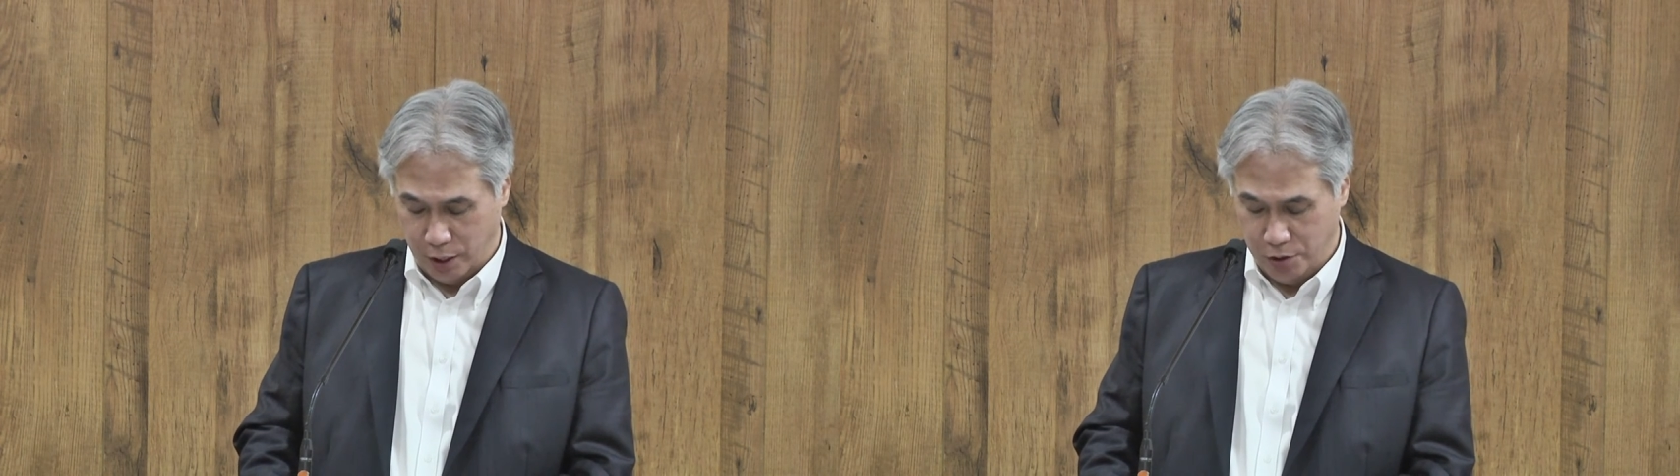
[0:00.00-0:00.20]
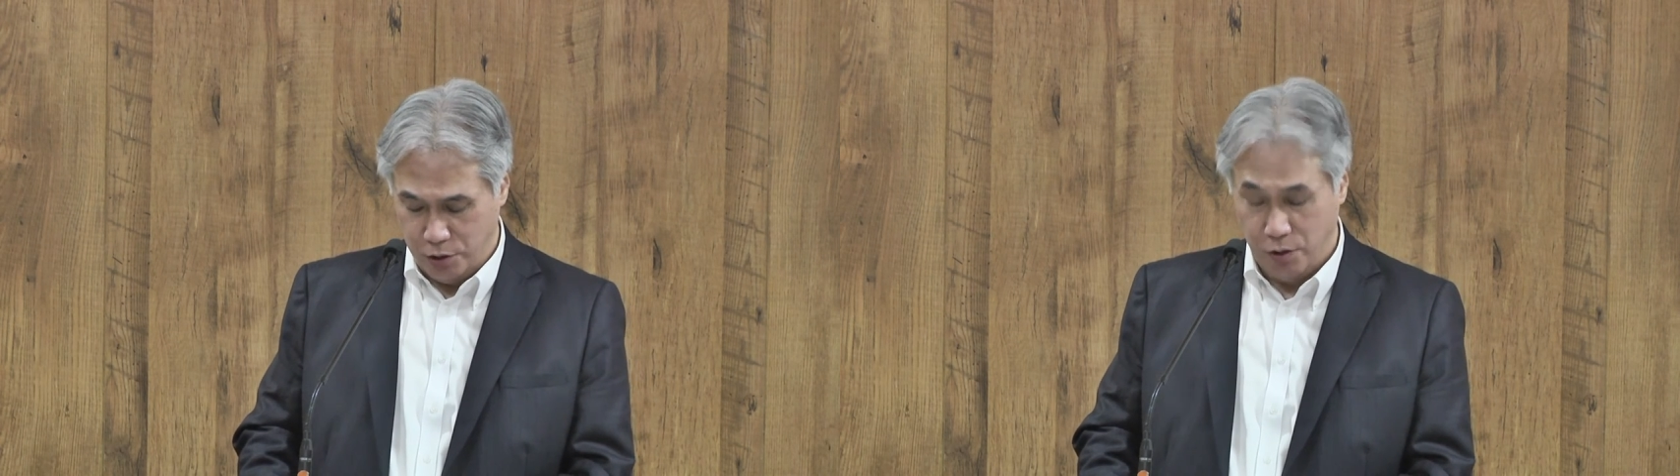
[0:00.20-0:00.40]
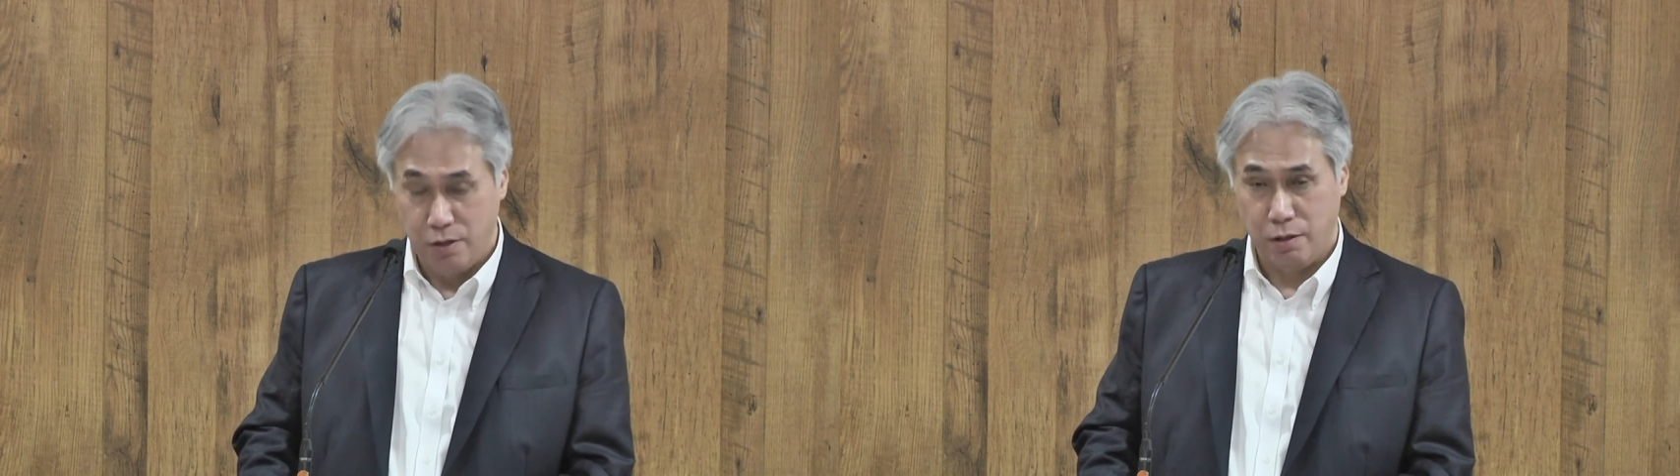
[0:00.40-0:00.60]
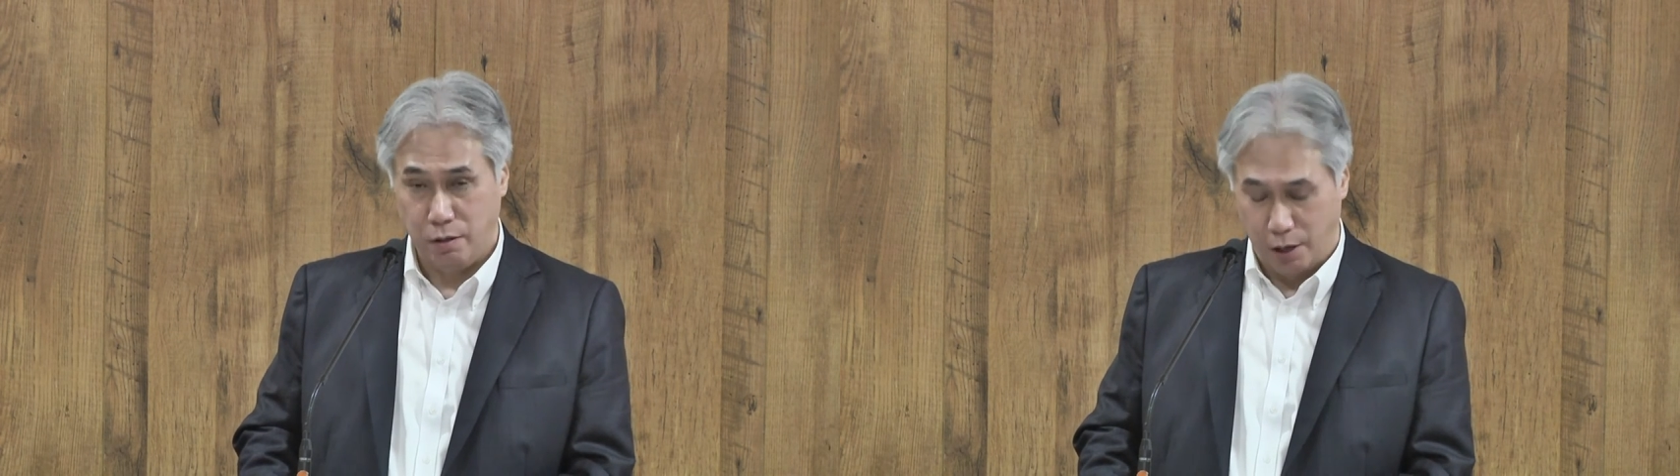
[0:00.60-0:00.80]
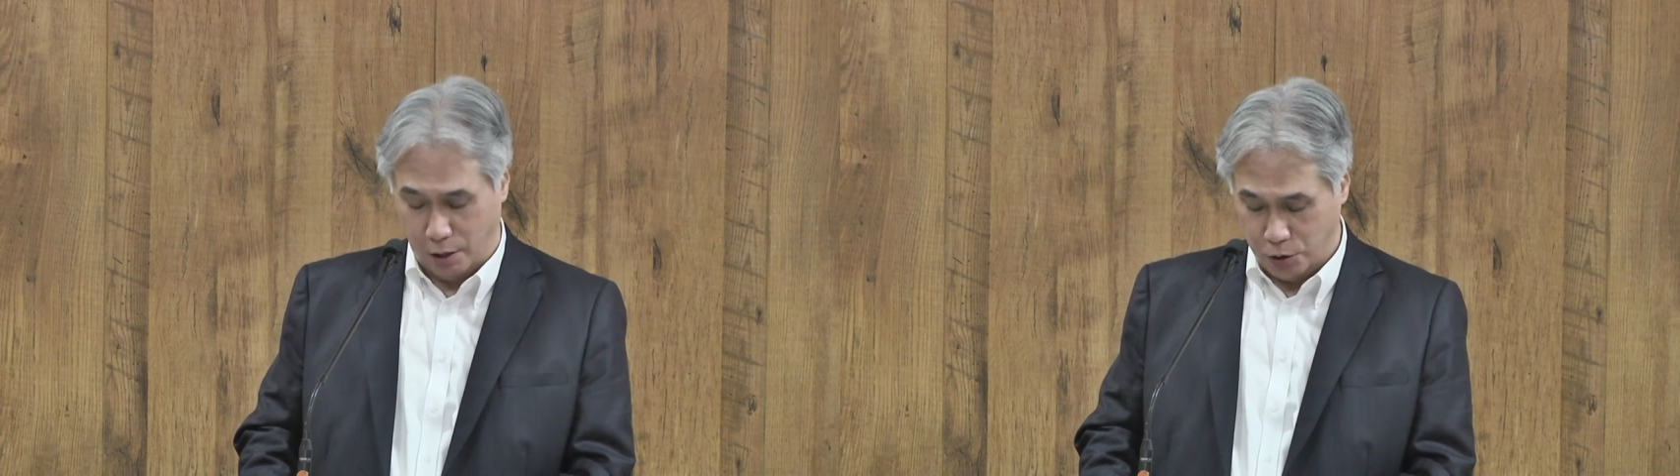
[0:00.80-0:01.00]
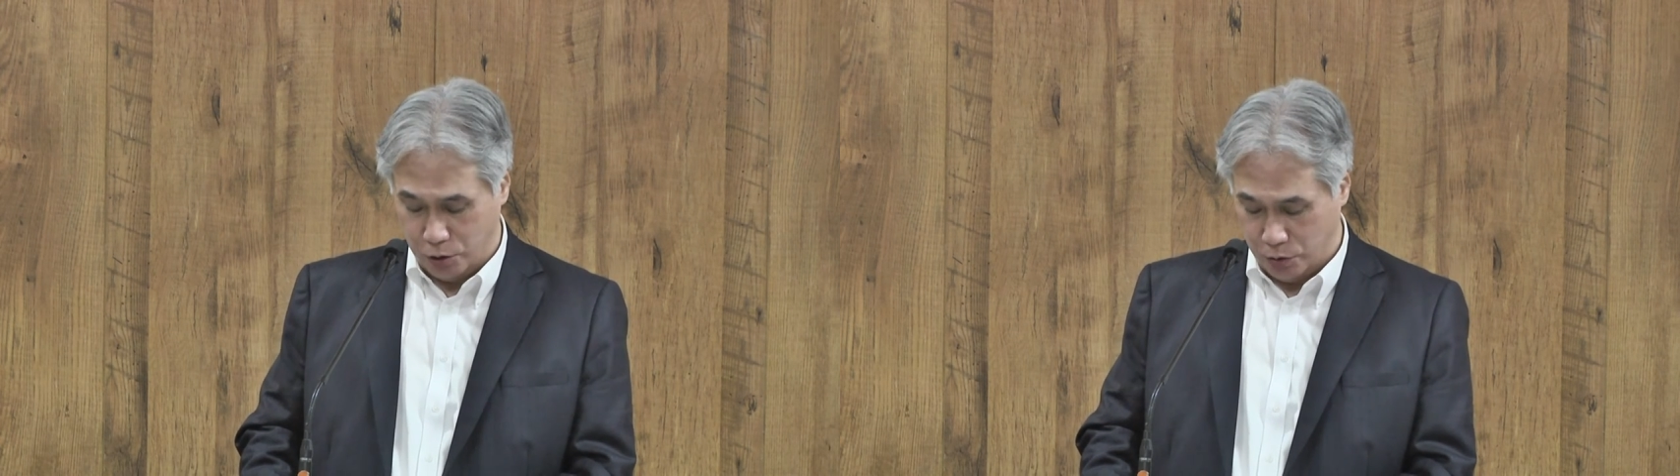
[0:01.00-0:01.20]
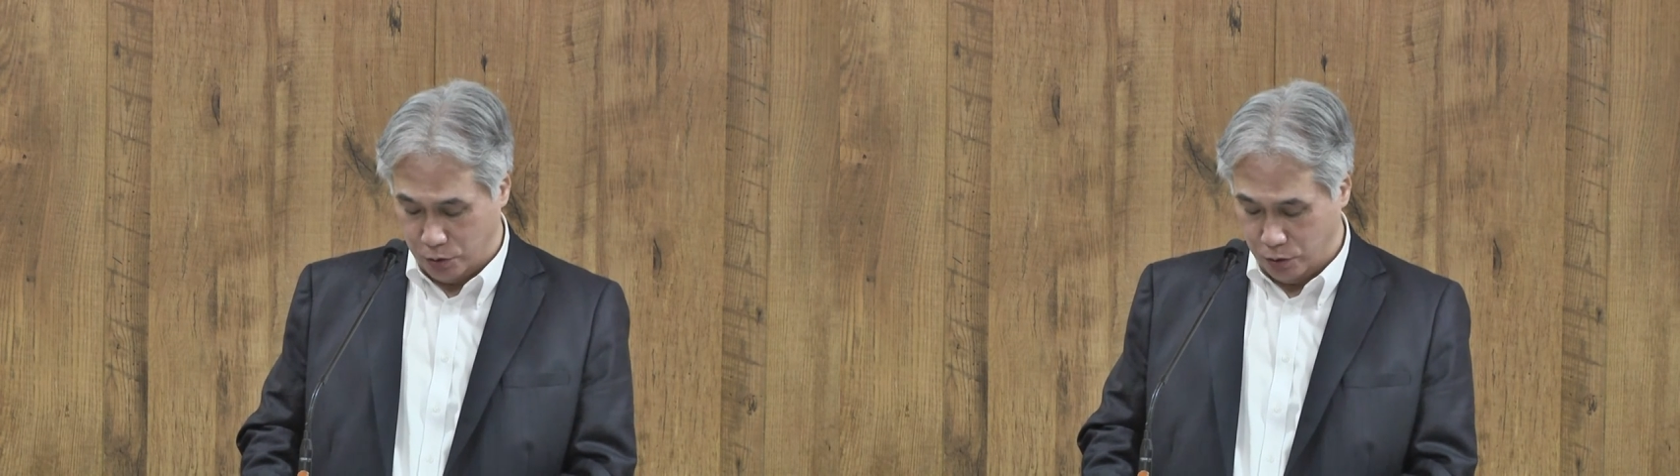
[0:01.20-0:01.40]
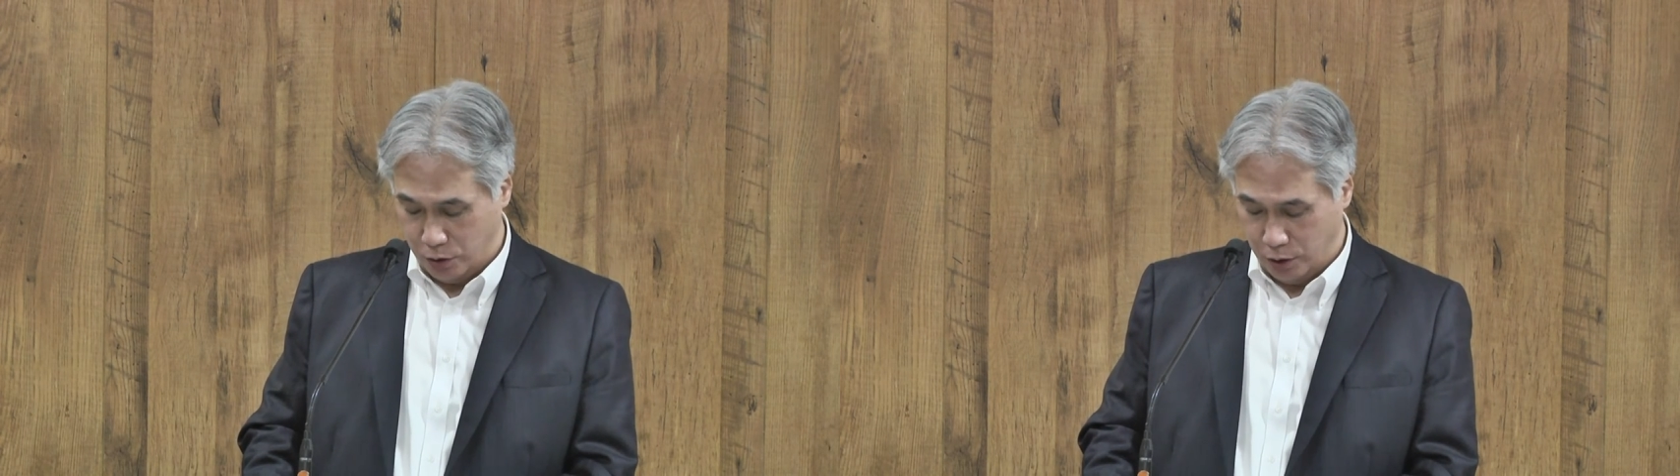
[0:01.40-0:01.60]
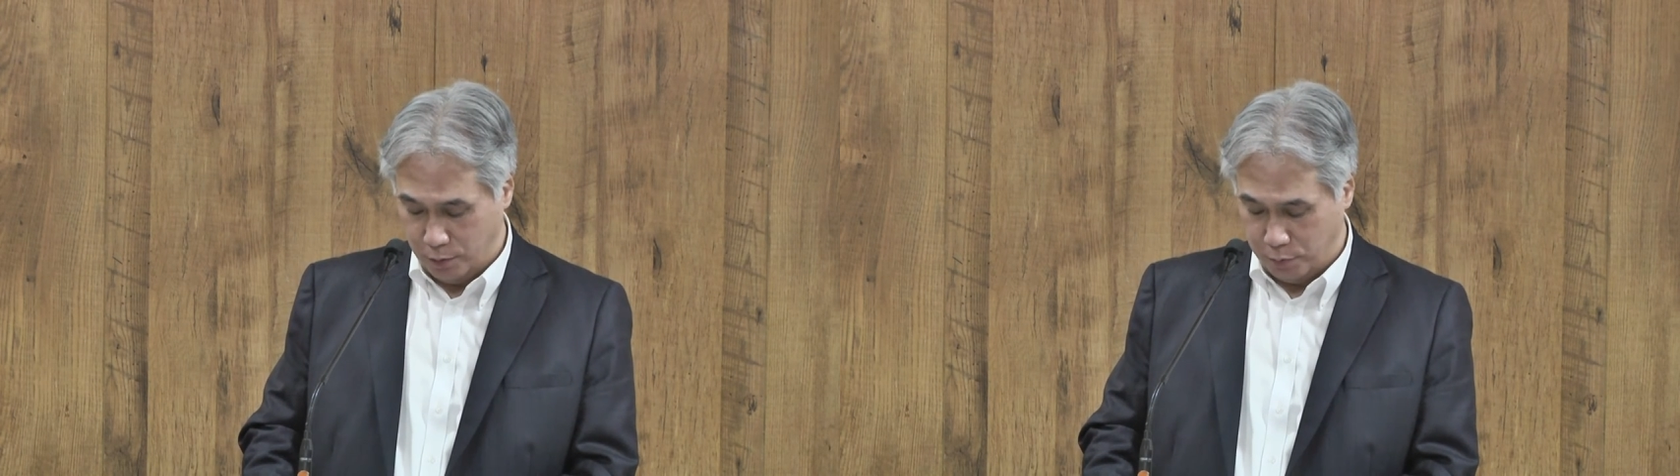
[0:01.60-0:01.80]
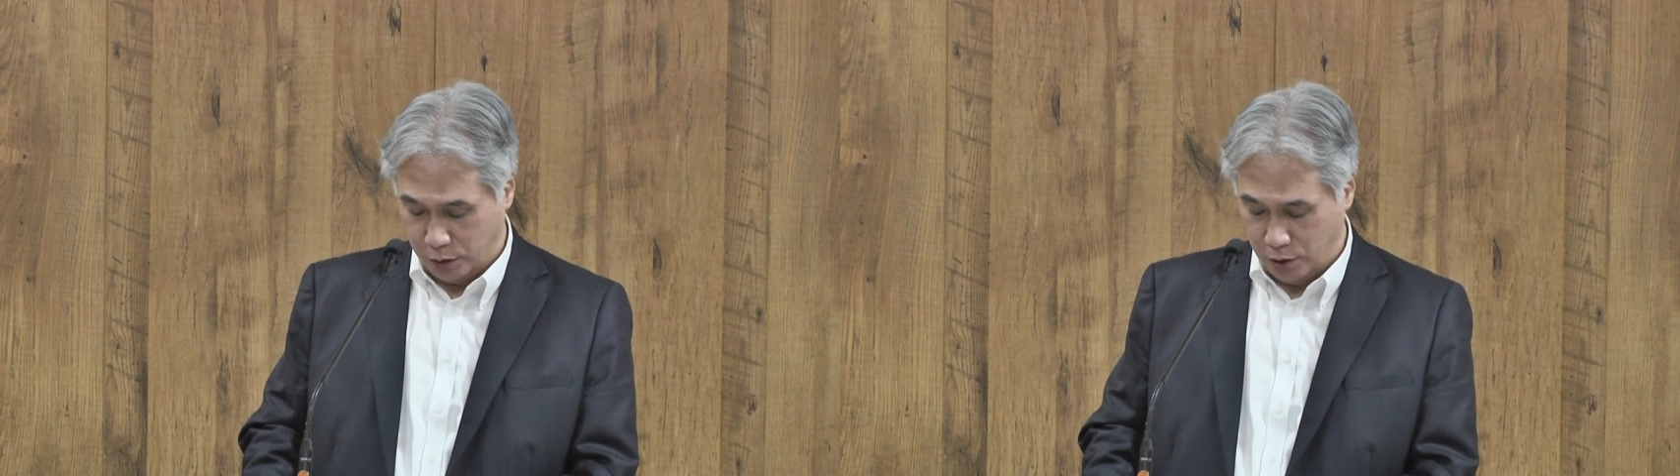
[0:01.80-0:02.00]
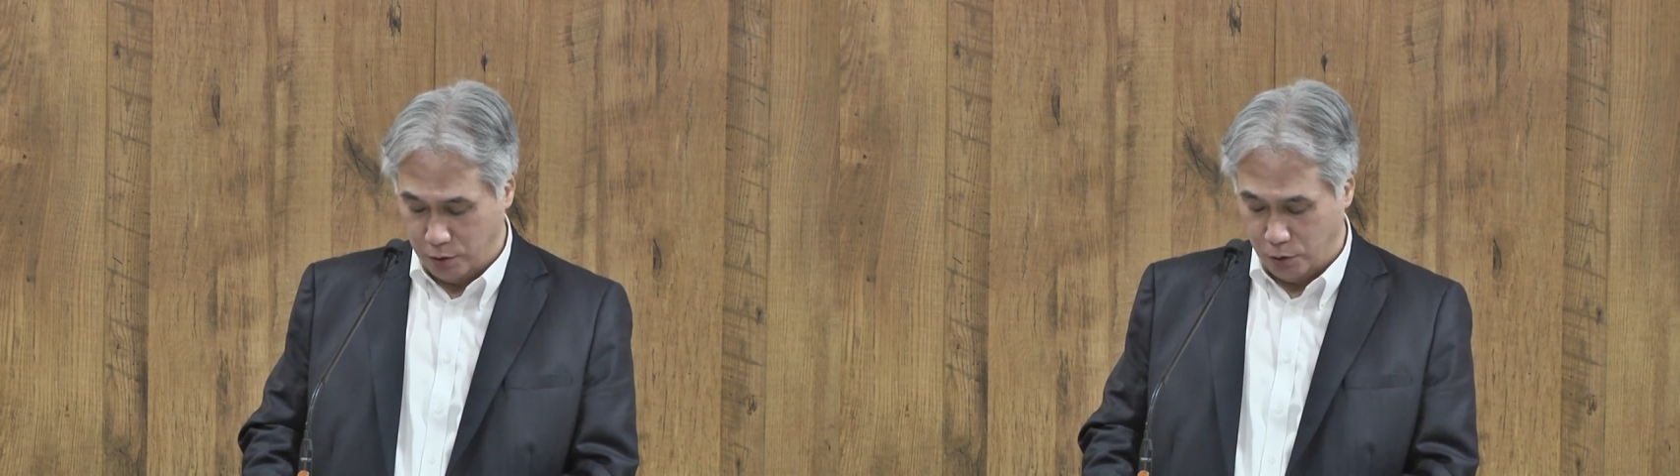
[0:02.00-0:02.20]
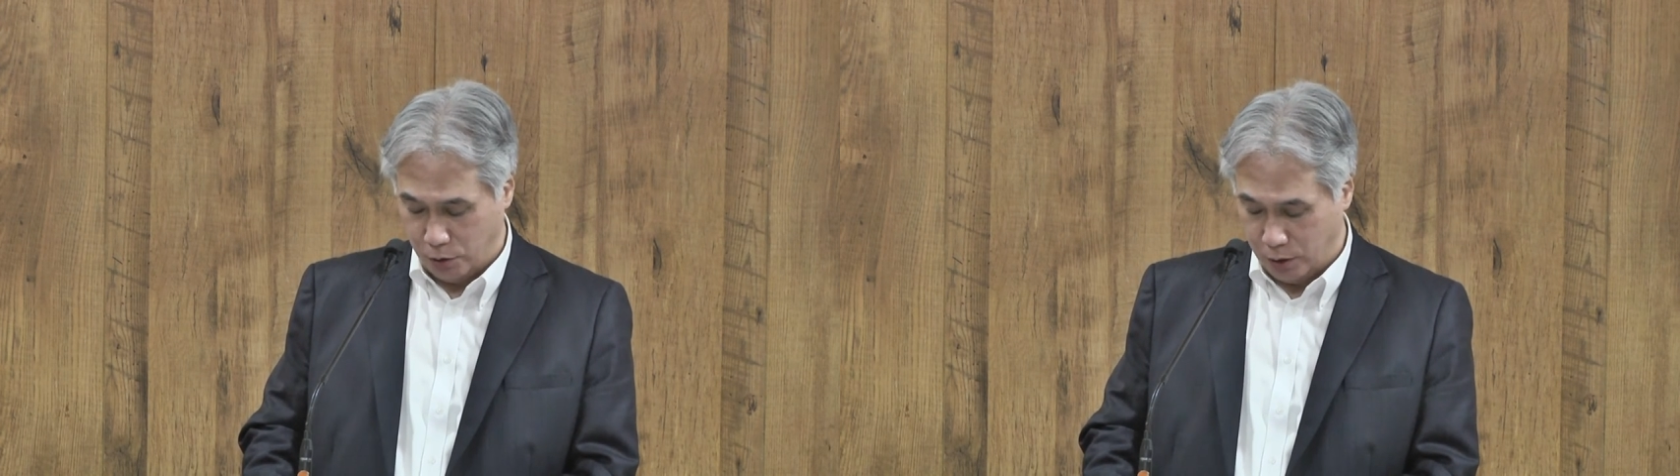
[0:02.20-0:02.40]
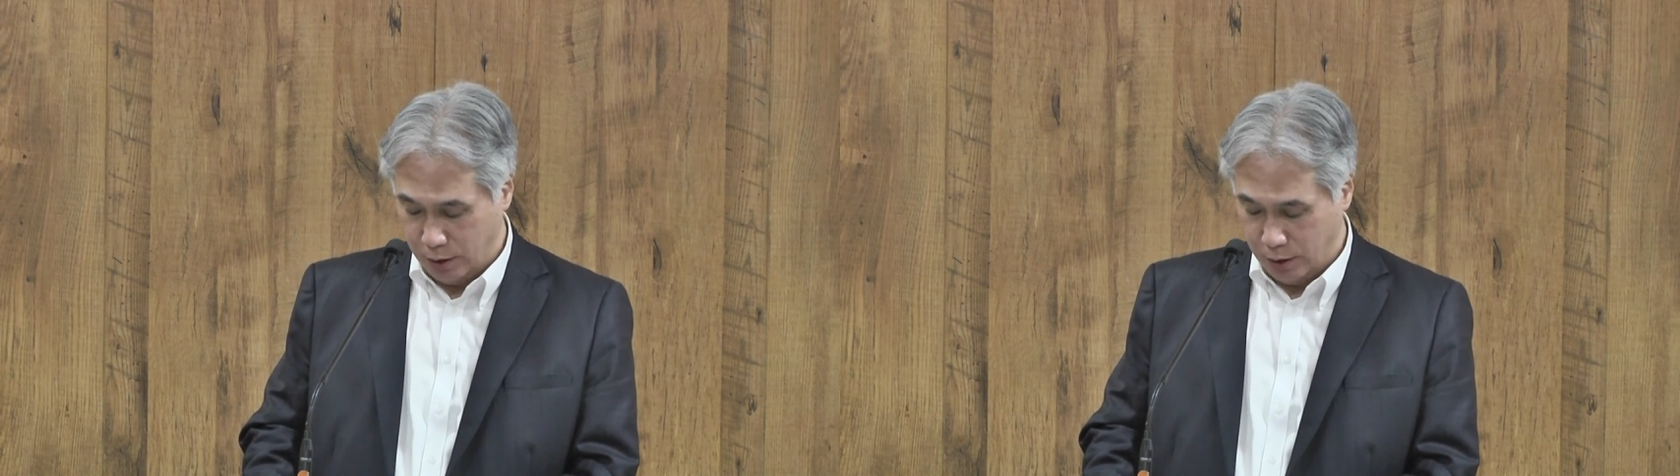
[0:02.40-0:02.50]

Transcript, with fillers: engineering colleges in particular